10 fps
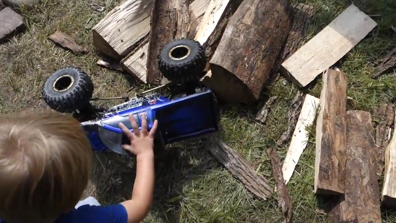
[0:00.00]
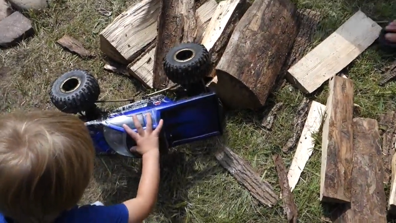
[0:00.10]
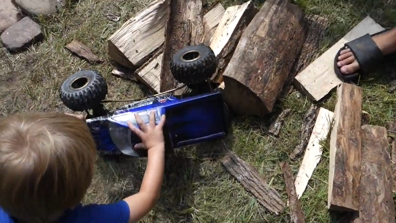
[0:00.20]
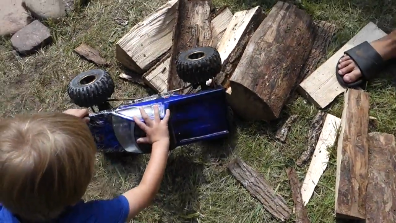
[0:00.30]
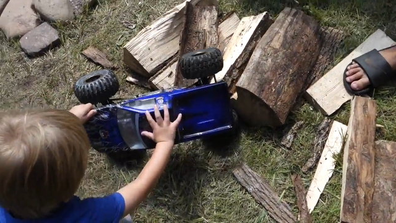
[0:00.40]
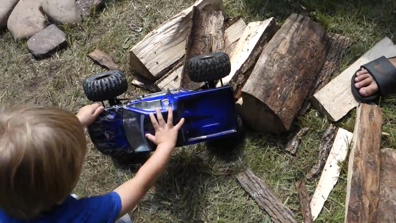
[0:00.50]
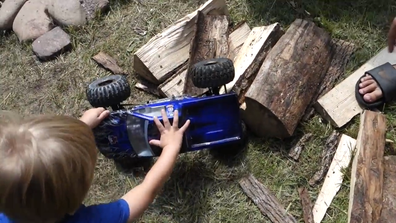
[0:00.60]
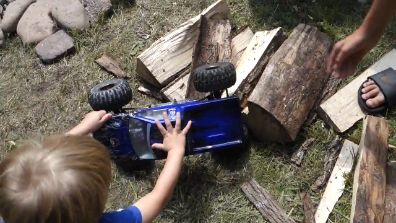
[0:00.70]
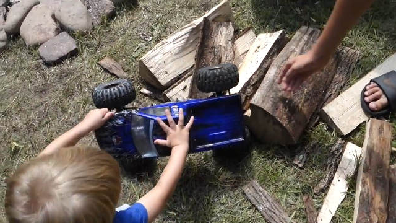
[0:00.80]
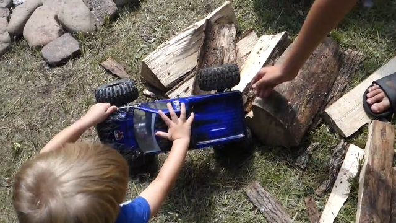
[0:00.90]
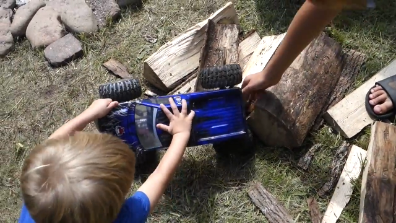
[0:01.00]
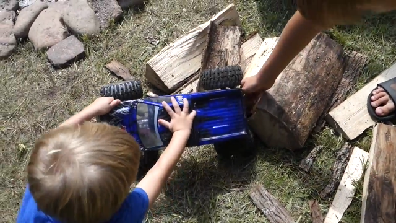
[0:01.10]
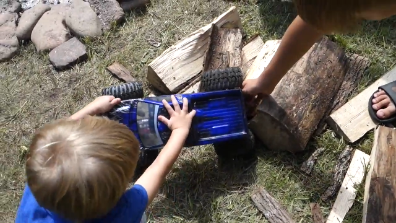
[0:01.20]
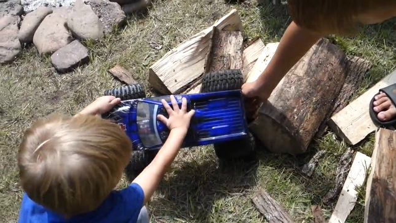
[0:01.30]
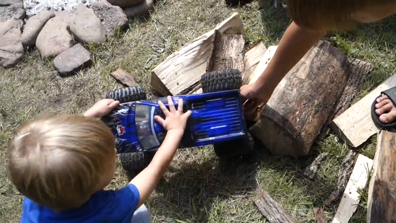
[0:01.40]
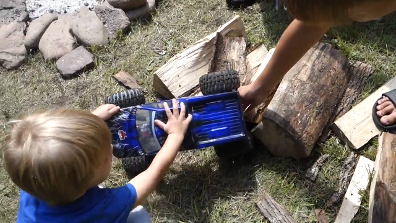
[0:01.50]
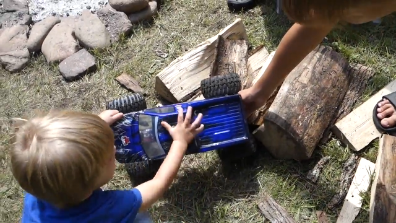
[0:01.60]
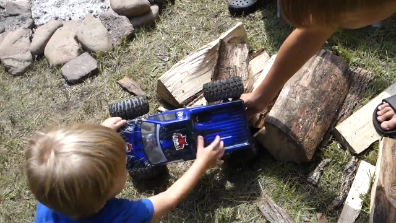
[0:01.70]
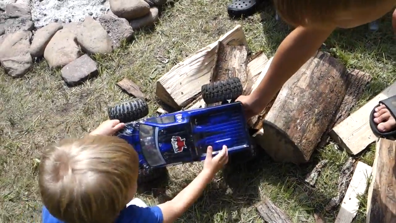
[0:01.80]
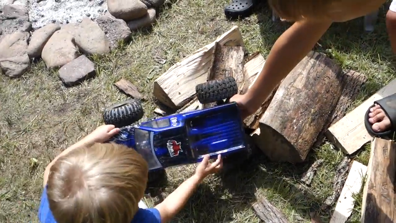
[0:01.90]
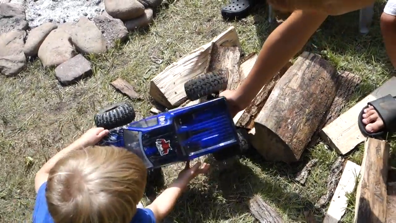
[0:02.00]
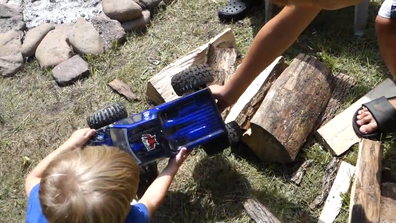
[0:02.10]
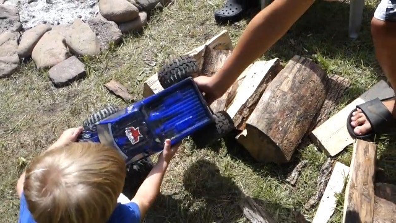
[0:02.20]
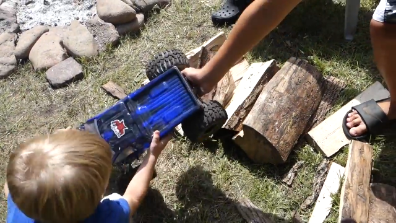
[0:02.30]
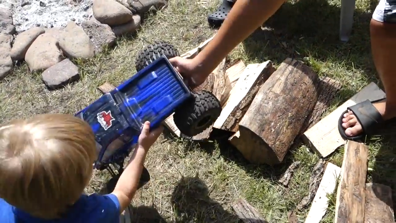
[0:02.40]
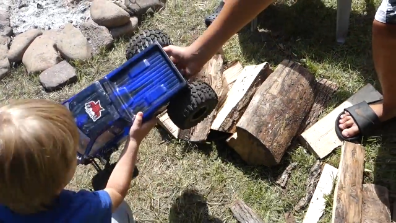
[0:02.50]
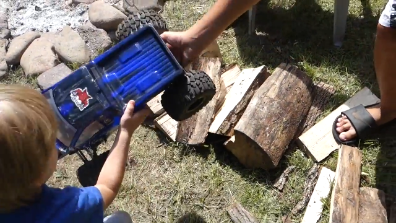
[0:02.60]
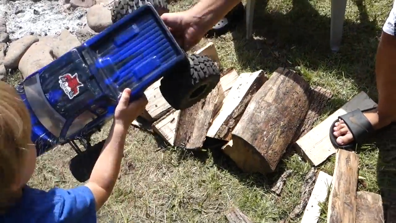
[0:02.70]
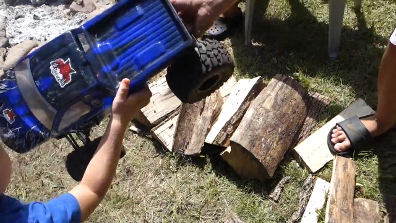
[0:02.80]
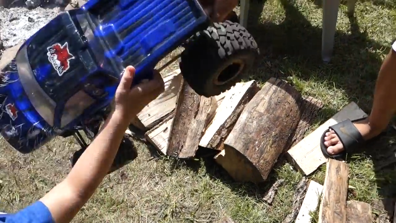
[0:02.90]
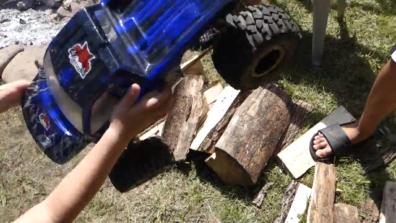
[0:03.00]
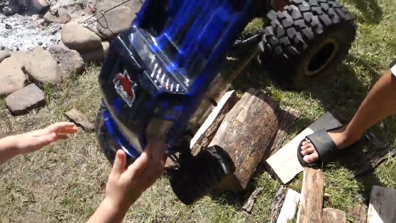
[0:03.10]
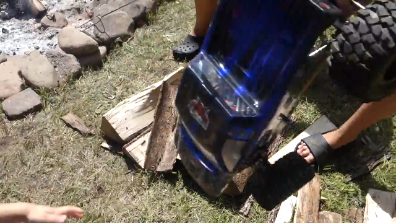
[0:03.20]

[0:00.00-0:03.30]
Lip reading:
No face is visible, so there are no lips to read.